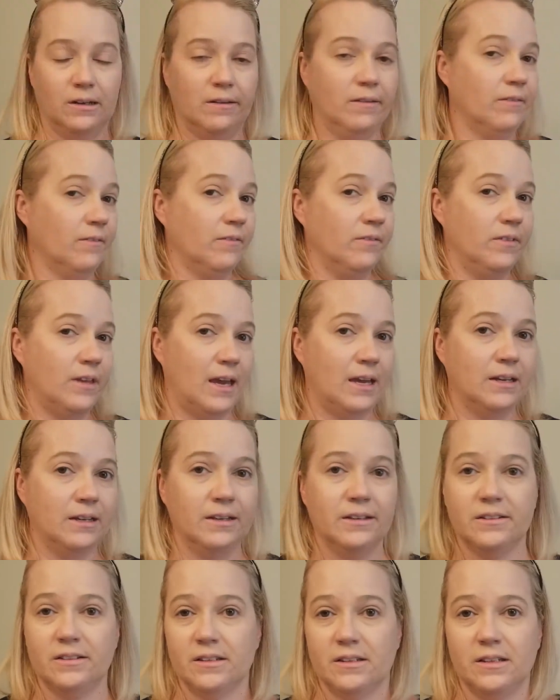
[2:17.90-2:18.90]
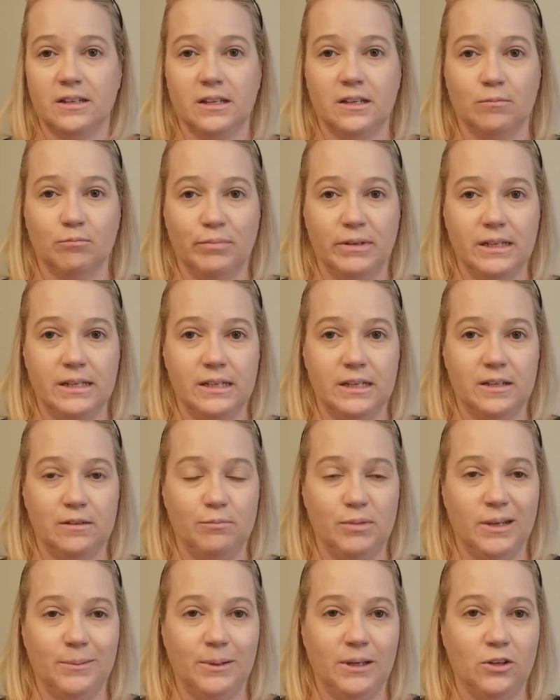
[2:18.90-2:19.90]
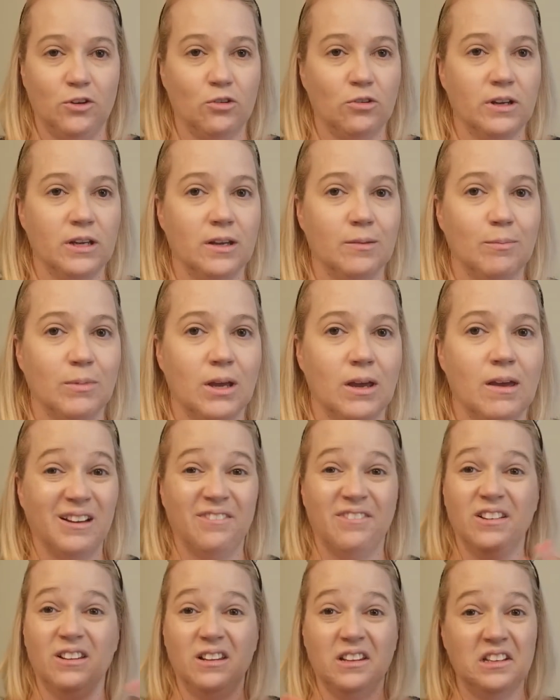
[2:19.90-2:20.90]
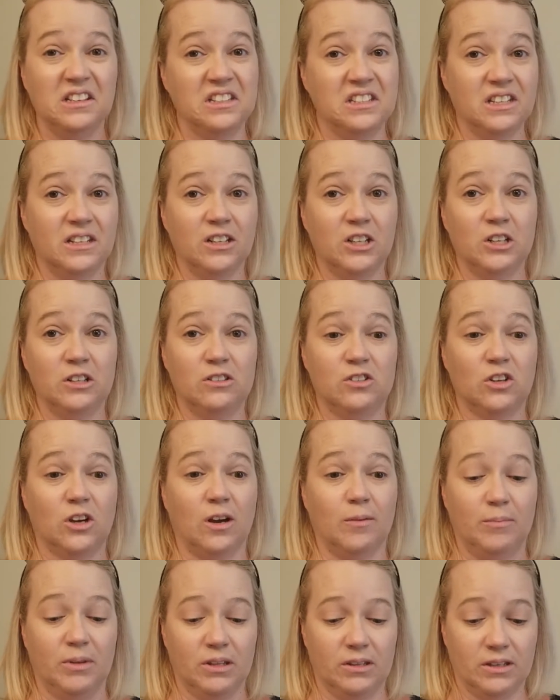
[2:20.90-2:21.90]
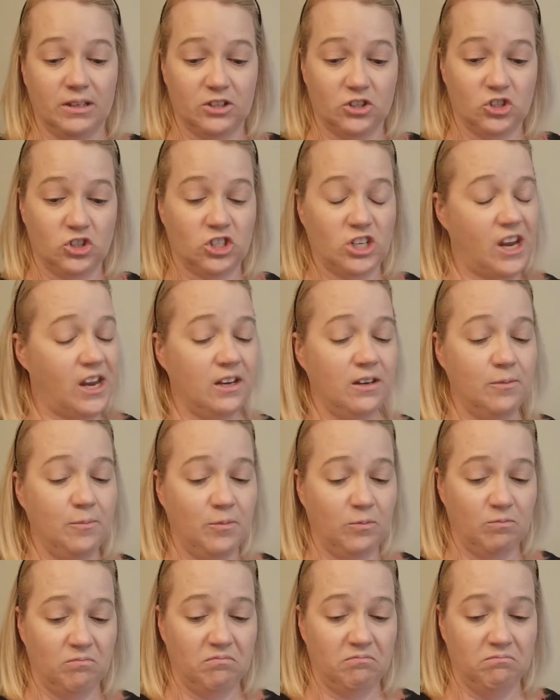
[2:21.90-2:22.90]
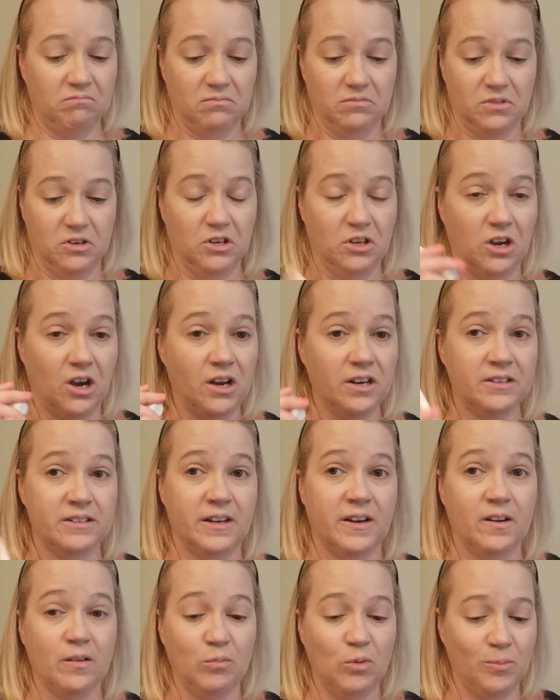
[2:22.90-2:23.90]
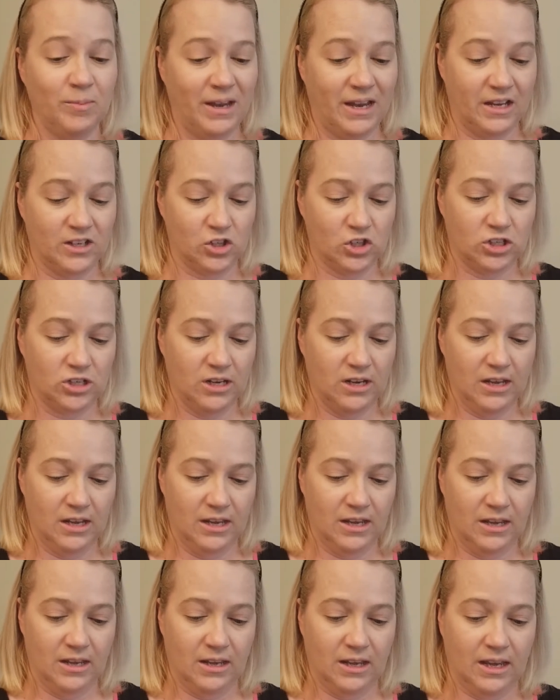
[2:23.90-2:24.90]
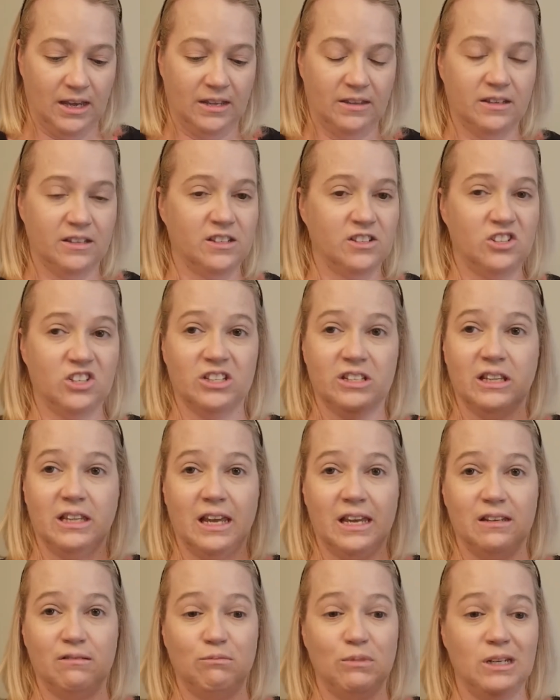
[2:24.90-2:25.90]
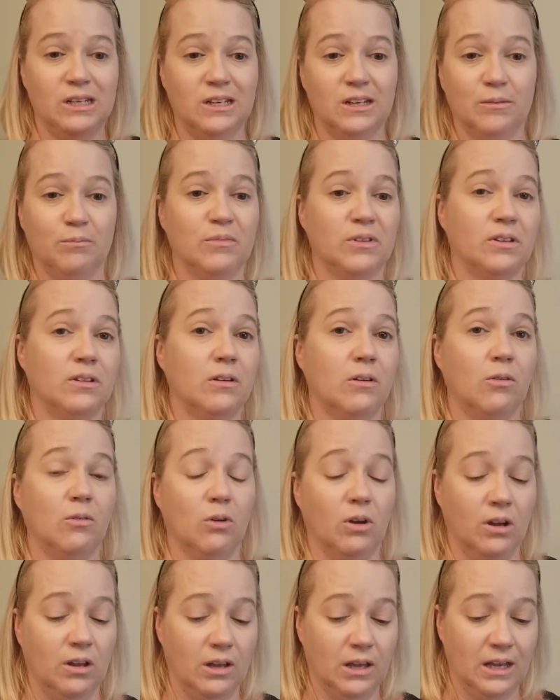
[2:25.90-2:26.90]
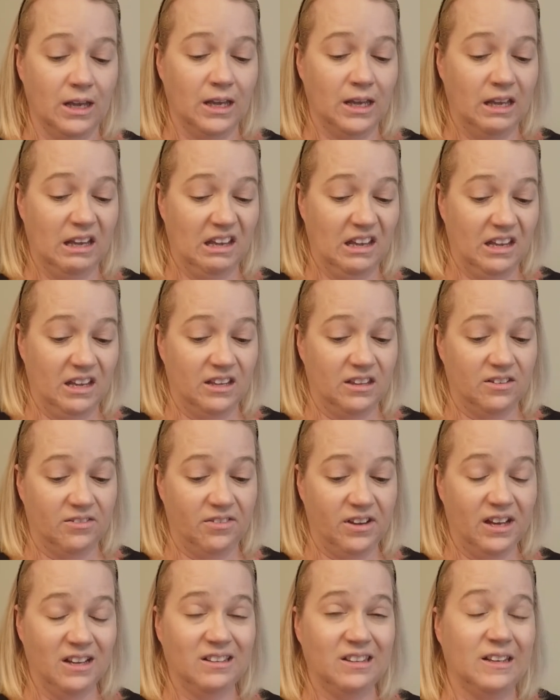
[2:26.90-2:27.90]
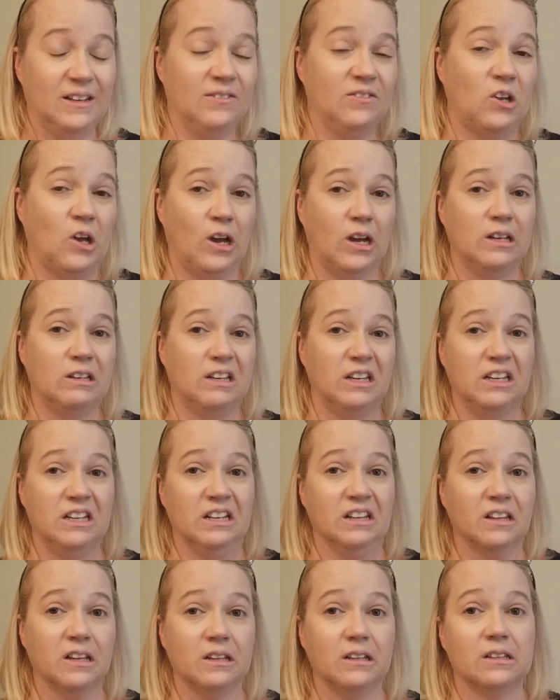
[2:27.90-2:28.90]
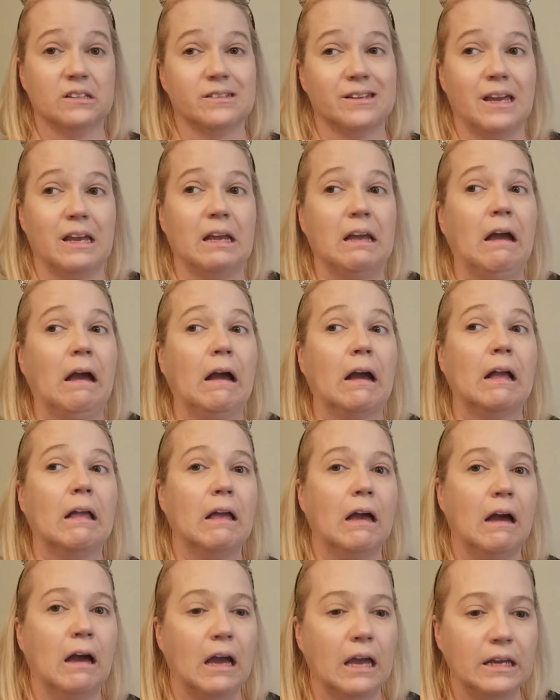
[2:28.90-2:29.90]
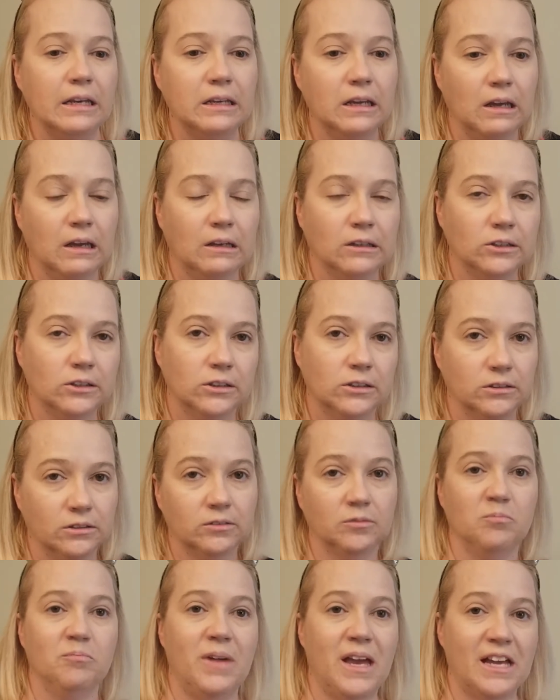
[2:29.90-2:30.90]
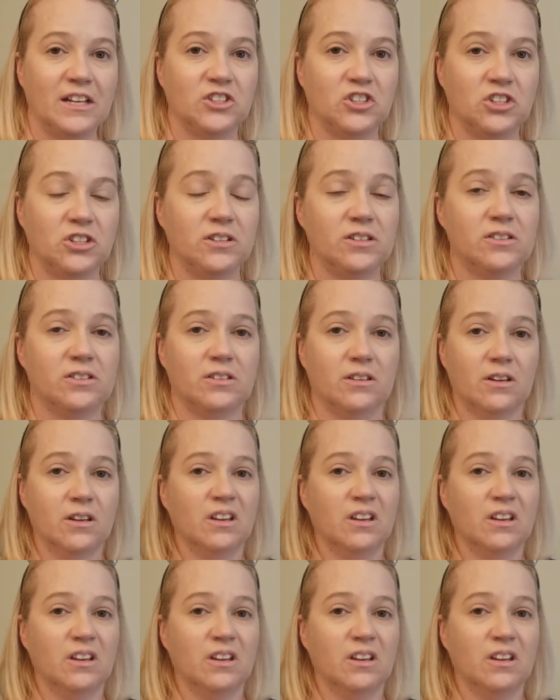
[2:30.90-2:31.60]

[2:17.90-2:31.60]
That is the completed BB cream. I feel like it did a good job. The shade, not a terrible match. And this is just light medium, so the fact that I've gotten anything that's like kinda matches,